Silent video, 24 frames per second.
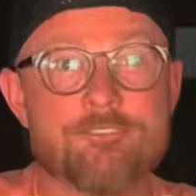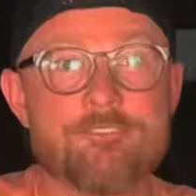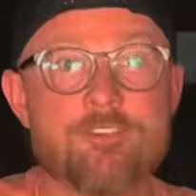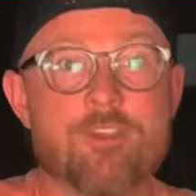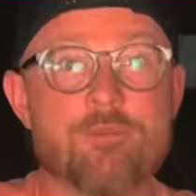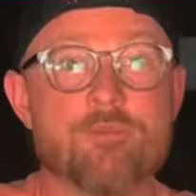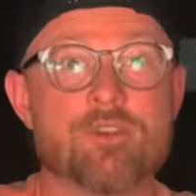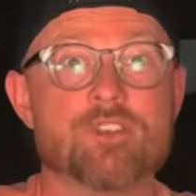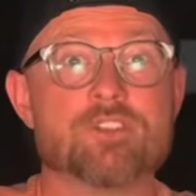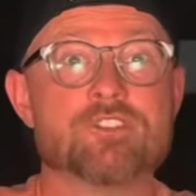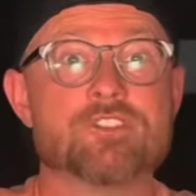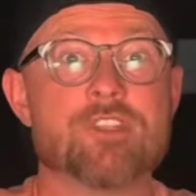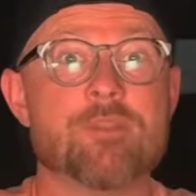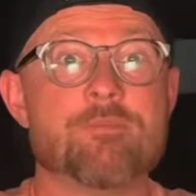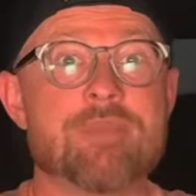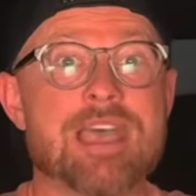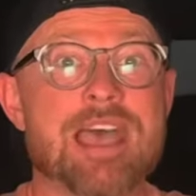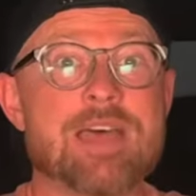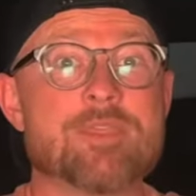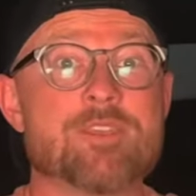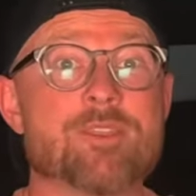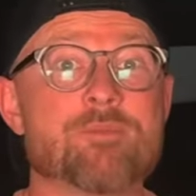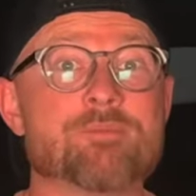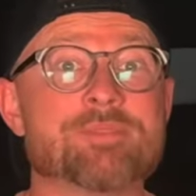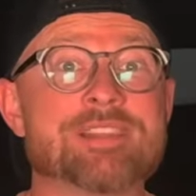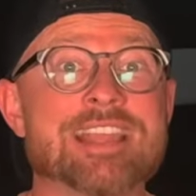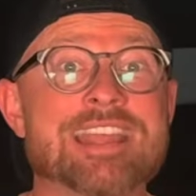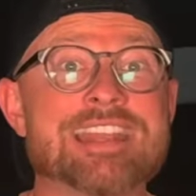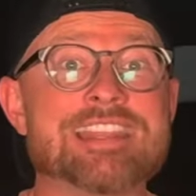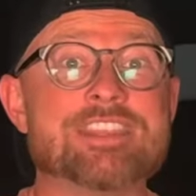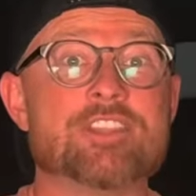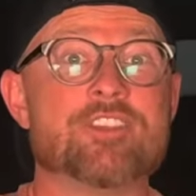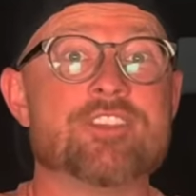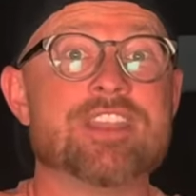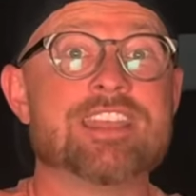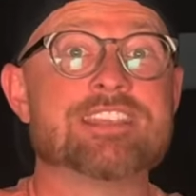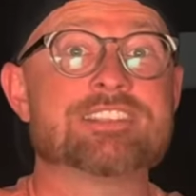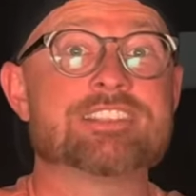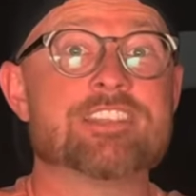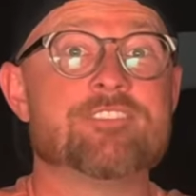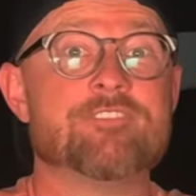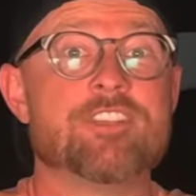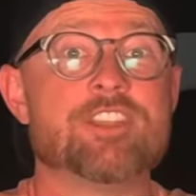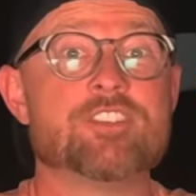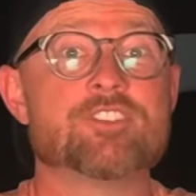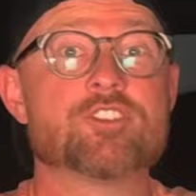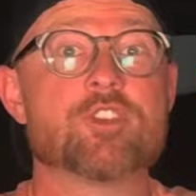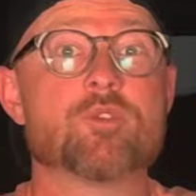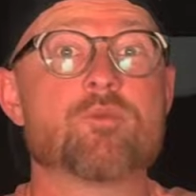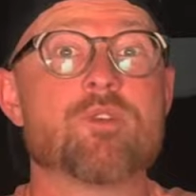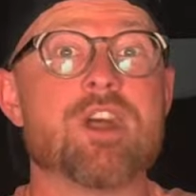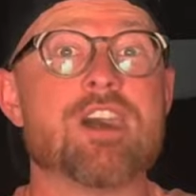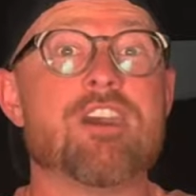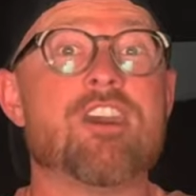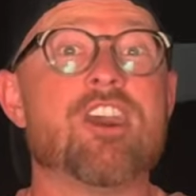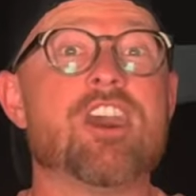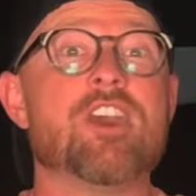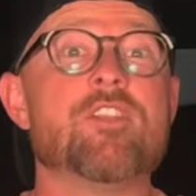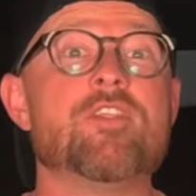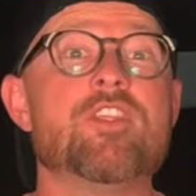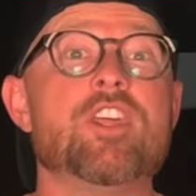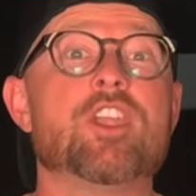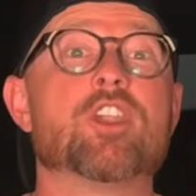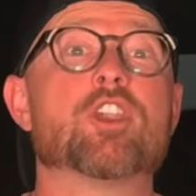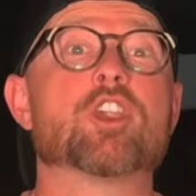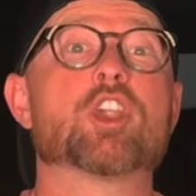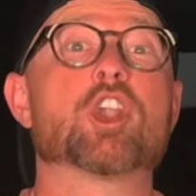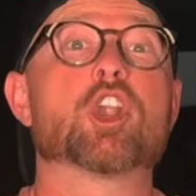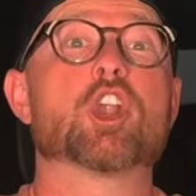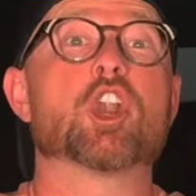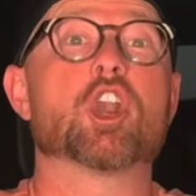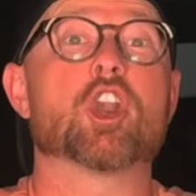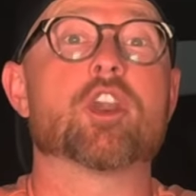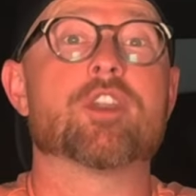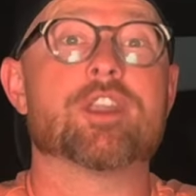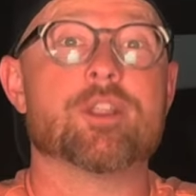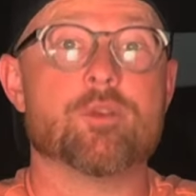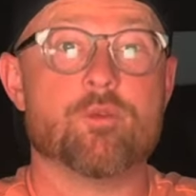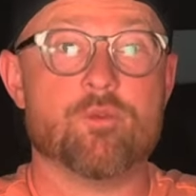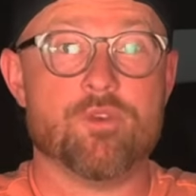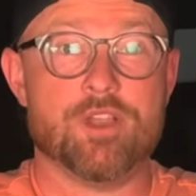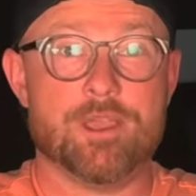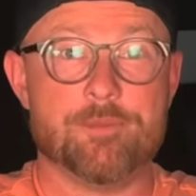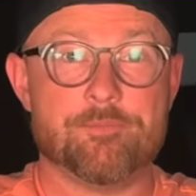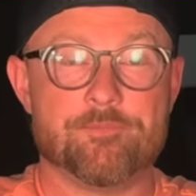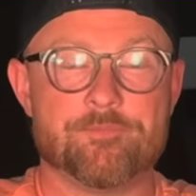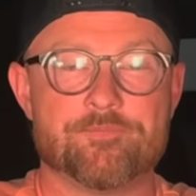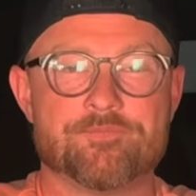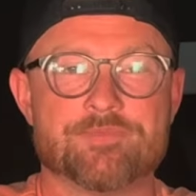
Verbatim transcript: FOMO so bad they're planning their next adventure while on their current one.